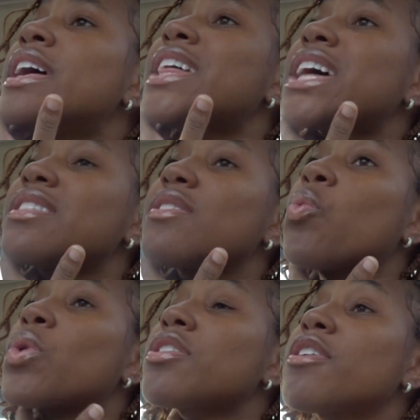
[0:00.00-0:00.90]
that
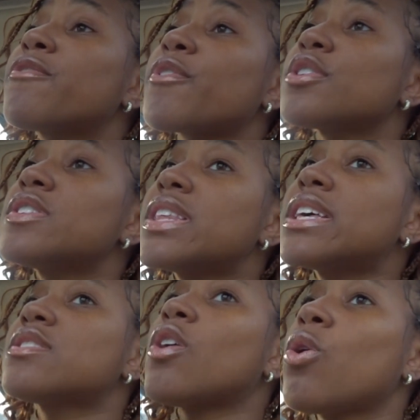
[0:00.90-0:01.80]
one of the first
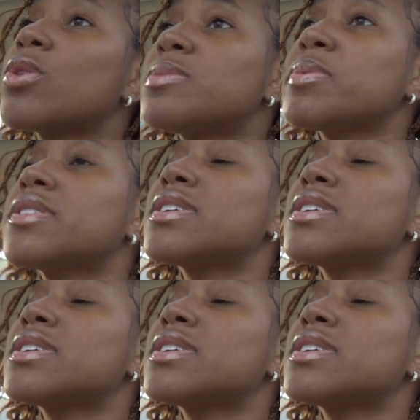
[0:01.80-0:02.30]
things the Holy Spirit